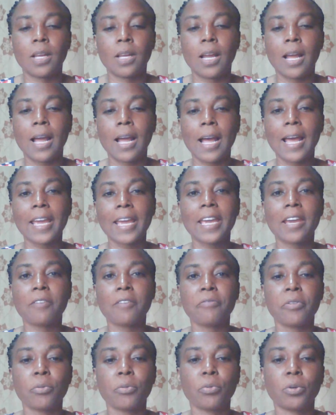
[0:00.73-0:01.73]
Hi
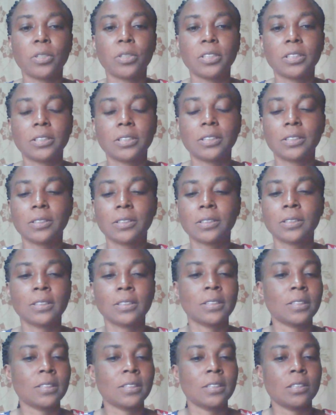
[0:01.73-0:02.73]
everyone.
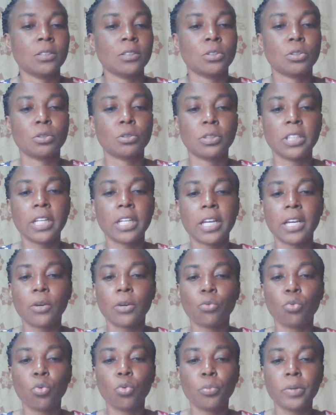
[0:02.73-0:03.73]
Today
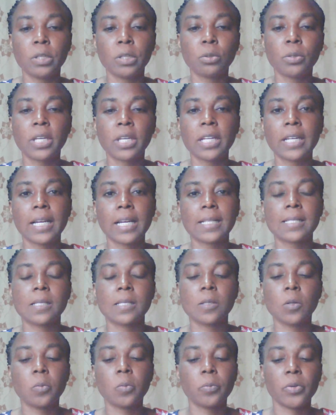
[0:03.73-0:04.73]
we'll be looking at
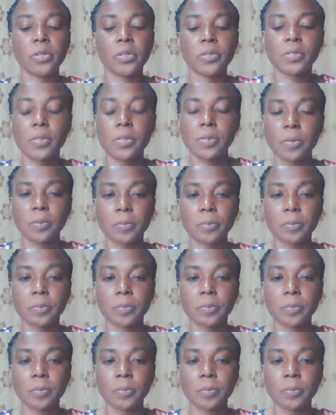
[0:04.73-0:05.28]
numbers.